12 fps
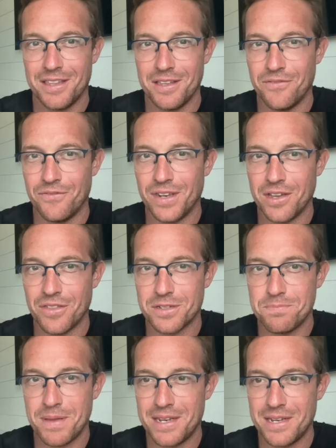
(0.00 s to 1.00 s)
the video that's
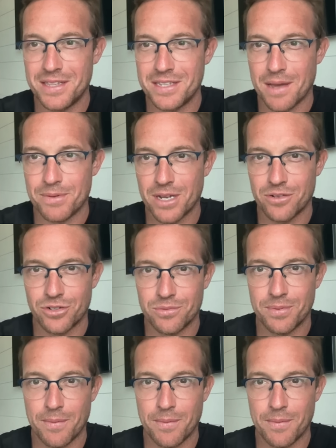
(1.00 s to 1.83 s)
pinned to the top of Donald Trump's.